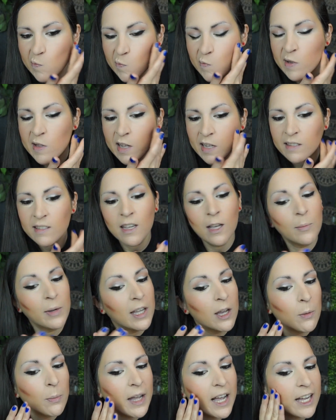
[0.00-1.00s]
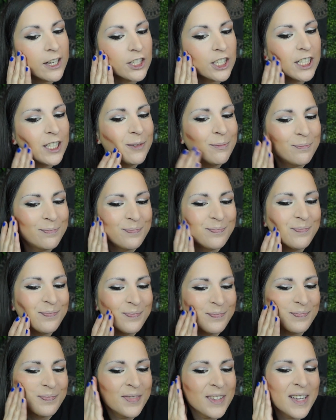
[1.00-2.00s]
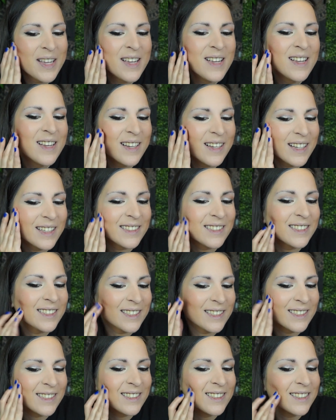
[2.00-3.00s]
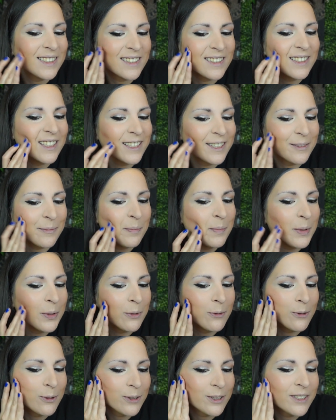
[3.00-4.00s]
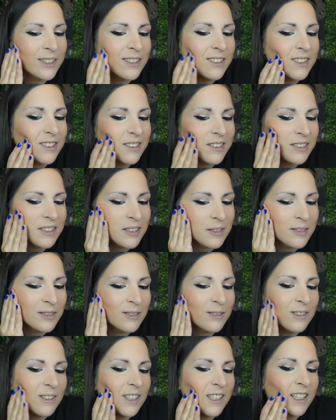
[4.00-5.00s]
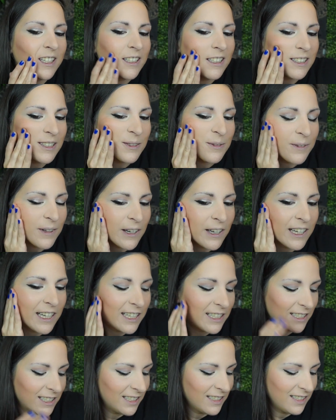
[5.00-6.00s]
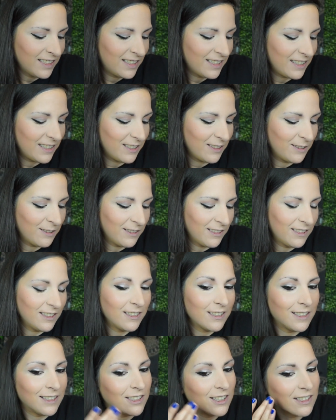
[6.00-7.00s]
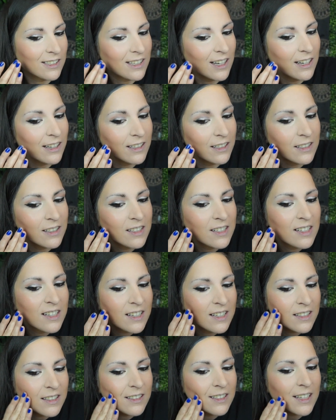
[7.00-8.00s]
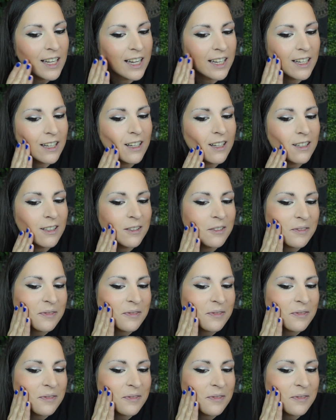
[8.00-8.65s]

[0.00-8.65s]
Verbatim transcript: And that's coming out patchy because it is like milled and it's fine, so it's just kind of caking.